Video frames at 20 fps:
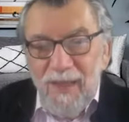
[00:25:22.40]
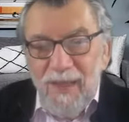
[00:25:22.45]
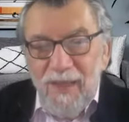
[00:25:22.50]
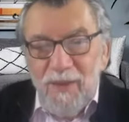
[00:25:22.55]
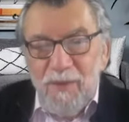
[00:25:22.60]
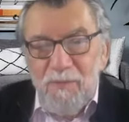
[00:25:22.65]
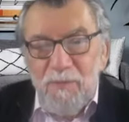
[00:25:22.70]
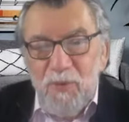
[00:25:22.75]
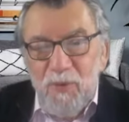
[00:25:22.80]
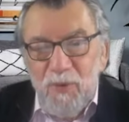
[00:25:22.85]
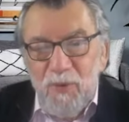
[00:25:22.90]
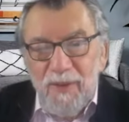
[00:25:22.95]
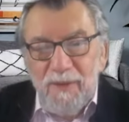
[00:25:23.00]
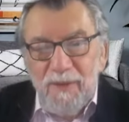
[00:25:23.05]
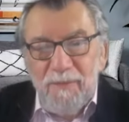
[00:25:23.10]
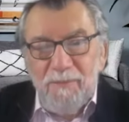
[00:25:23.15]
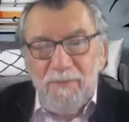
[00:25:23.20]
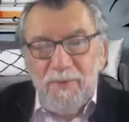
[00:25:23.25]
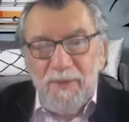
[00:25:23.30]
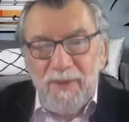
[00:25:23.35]
The
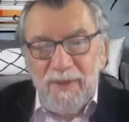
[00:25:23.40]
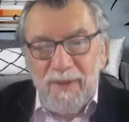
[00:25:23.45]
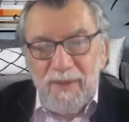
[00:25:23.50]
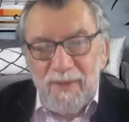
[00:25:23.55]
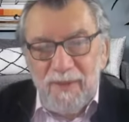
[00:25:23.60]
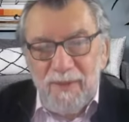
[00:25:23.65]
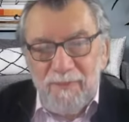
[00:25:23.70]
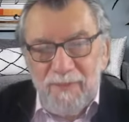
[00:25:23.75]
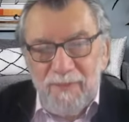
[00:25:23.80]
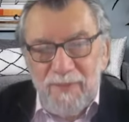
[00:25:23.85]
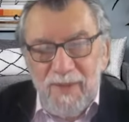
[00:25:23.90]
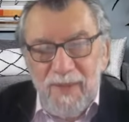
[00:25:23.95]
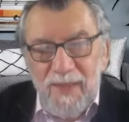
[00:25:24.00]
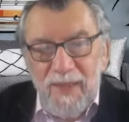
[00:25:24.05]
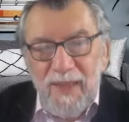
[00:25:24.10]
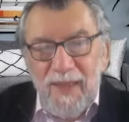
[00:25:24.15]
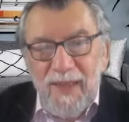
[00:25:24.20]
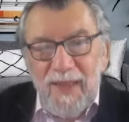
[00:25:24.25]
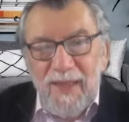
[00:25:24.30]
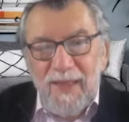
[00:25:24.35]
point being
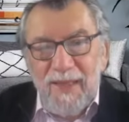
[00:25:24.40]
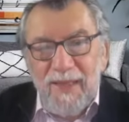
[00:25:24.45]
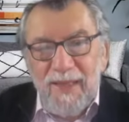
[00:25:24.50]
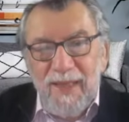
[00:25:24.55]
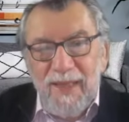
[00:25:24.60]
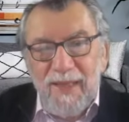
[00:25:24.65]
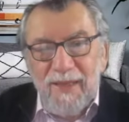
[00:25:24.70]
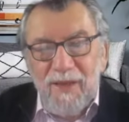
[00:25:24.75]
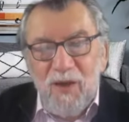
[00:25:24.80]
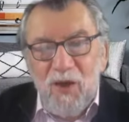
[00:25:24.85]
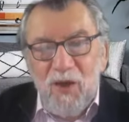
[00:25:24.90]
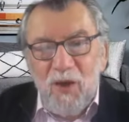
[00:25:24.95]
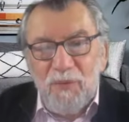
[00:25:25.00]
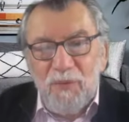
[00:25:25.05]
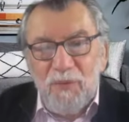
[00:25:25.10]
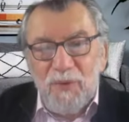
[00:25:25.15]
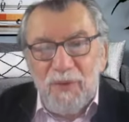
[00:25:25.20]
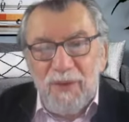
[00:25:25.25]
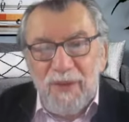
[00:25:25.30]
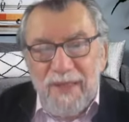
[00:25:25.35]
that our
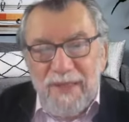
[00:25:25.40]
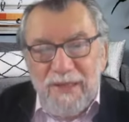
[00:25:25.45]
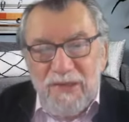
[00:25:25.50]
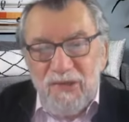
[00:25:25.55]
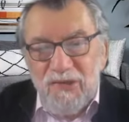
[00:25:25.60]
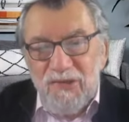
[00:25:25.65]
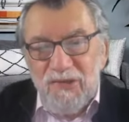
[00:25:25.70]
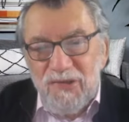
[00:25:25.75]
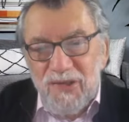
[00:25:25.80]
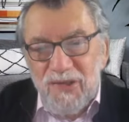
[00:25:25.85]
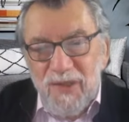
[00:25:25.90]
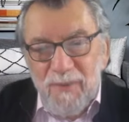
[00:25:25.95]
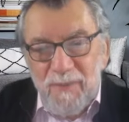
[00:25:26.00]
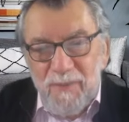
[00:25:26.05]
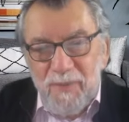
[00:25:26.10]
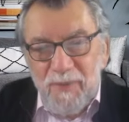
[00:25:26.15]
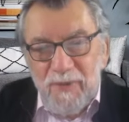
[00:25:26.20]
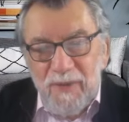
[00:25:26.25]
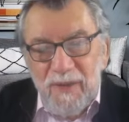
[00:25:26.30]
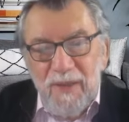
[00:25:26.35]
relationship
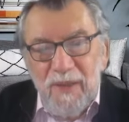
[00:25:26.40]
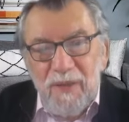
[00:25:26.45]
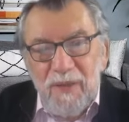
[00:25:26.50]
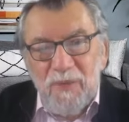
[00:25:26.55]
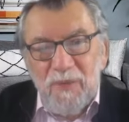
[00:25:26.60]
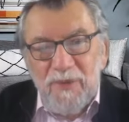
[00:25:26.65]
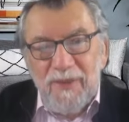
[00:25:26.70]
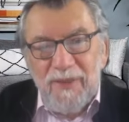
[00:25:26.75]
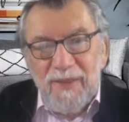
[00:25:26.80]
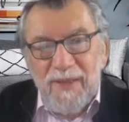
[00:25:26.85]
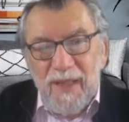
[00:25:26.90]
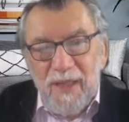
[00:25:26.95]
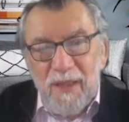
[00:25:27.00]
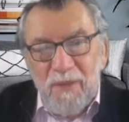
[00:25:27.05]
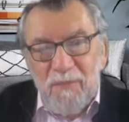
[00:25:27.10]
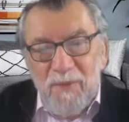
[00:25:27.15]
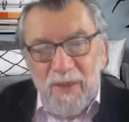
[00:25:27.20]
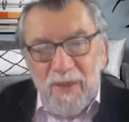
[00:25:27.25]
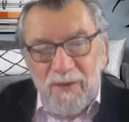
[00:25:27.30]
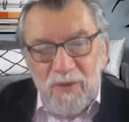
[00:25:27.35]
with the
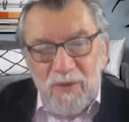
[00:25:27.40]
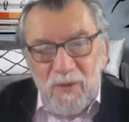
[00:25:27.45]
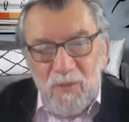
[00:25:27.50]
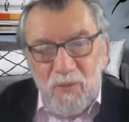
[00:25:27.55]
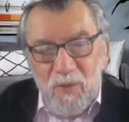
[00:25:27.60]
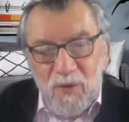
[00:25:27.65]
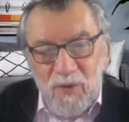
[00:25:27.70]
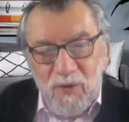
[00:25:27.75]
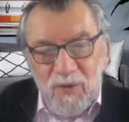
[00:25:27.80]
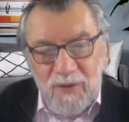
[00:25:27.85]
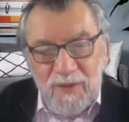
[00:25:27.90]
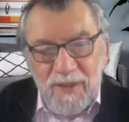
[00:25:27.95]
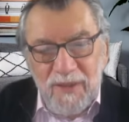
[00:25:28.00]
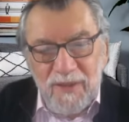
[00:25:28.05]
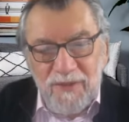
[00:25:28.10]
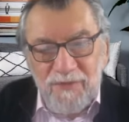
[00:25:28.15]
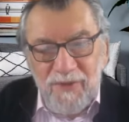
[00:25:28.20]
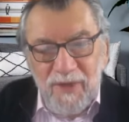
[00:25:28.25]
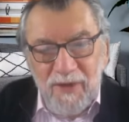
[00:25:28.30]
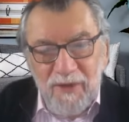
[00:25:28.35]
elemental world
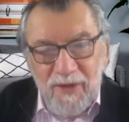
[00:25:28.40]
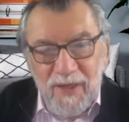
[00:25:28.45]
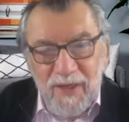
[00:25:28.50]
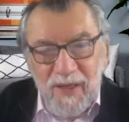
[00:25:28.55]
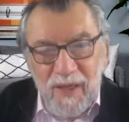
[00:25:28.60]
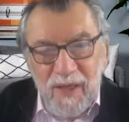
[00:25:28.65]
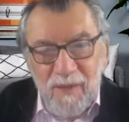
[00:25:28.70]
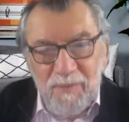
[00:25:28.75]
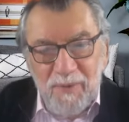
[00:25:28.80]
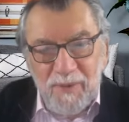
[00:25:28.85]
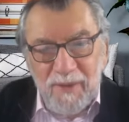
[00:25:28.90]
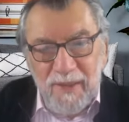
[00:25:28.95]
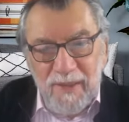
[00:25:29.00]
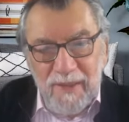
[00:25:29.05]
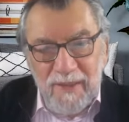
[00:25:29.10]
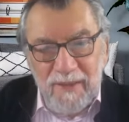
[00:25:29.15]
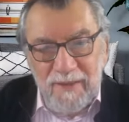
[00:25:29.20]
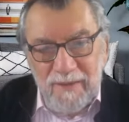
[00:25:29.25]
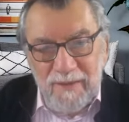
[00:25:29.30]
is very complicated,